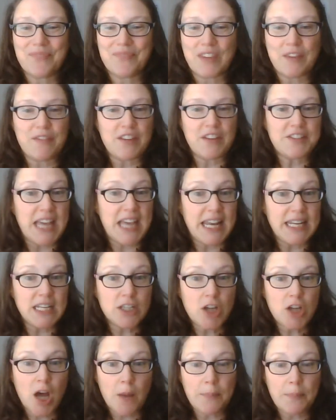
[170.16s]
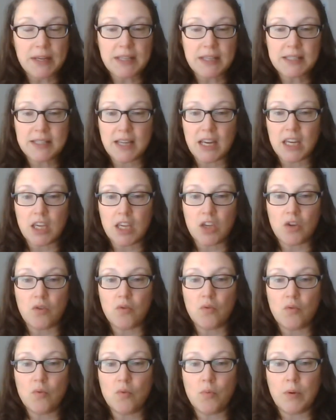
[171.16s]
If there's any topics that
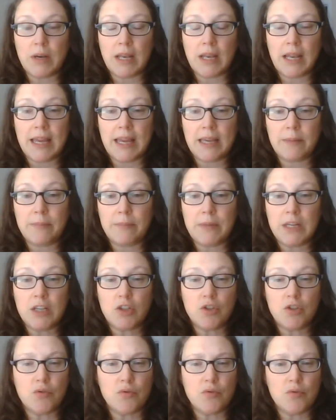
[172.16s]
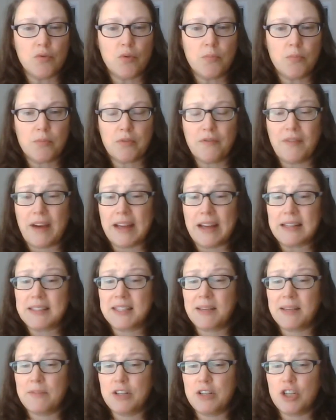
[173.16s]
you would like me to provide
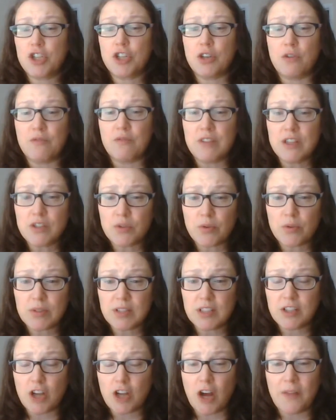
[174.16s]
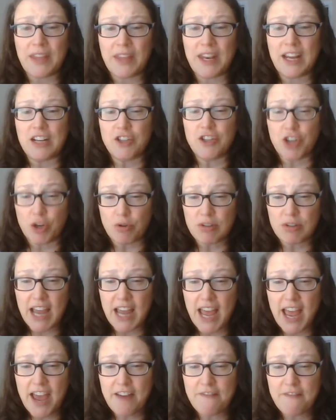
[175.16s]
some additional resources on that I don't
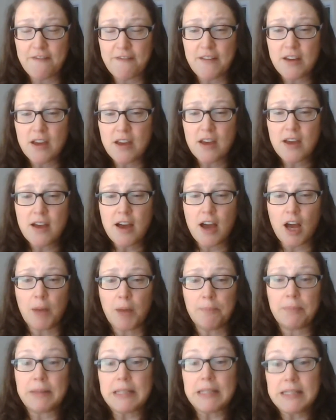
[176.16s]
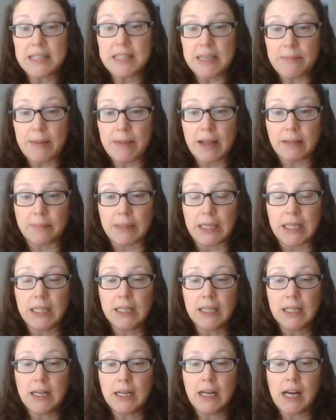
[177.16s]
have, please email me.
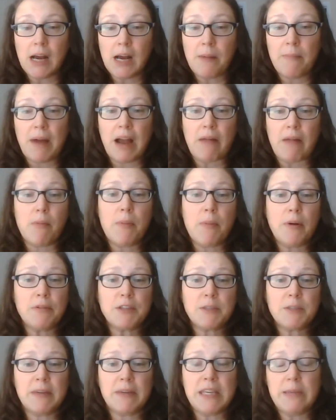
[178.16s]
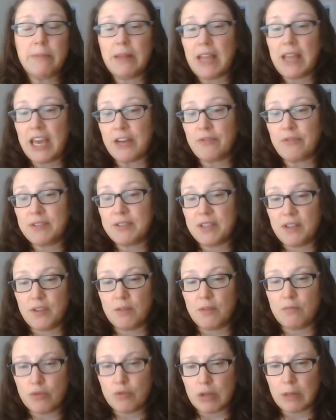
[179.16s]
I will post my email address in the
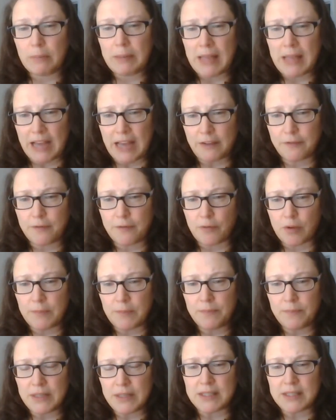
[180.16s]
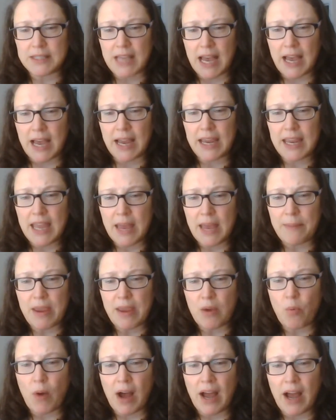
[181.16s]
Moodle platform. It's
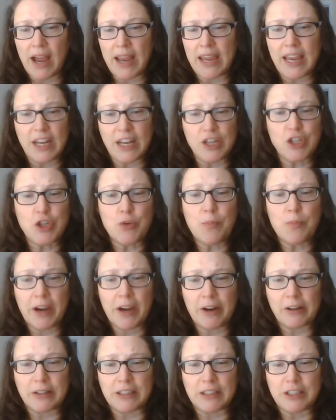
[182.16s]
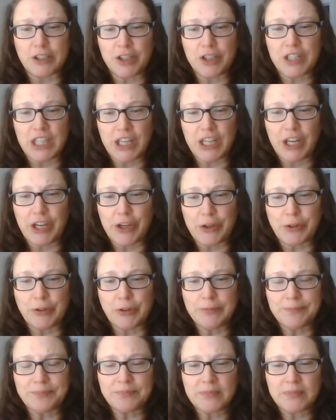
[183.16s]

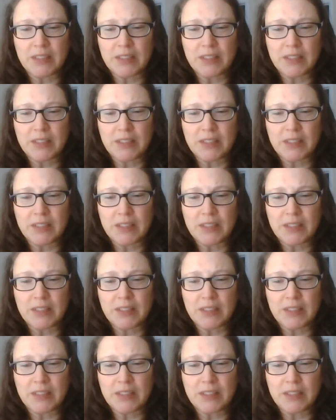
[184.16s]
imay@umaryland.edu.